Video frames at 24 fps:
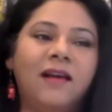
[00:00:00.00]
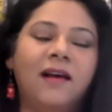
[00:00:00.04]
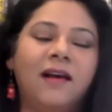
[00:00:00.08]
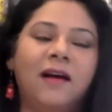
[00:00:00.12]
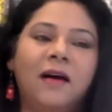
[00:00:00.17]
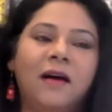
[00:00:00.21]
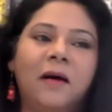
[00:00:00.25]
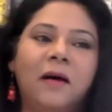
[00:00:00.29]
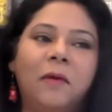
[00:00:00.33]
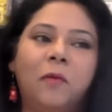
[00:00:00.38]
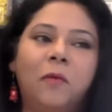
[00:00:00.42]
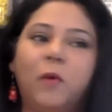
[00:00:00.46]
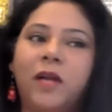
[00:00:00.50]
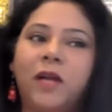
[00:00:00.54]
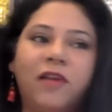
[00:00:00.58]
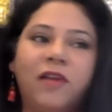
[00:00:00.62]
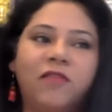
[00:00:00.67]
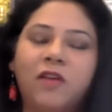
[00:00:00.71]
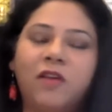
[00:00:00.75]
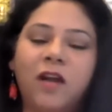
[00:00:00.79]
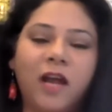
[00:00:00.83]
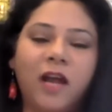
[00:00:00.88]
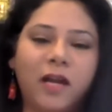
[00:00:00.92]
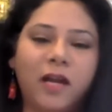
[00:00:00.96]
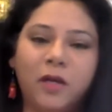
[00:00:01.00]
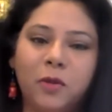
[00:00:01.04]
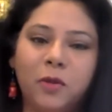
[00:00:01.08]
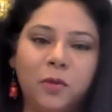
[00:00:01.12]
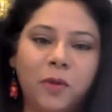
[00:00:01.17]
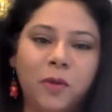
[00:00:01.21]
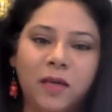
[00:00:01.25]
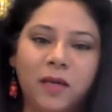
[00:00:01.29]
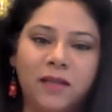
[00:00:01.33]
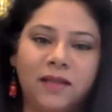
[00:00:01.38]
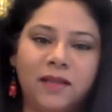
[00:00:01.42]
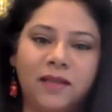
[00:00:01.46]
Whatever I
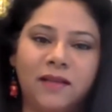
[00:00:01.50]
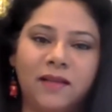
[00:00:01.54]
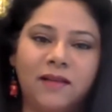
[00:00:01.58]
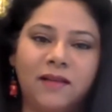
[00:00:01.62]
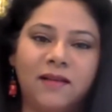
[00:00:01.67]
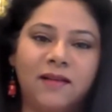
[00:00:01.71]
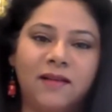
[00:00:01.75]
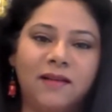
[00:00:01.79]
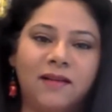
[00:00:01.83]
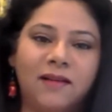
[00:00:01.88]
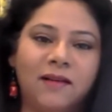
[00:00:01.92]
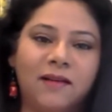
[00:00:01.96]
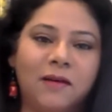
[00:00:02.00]
do, I think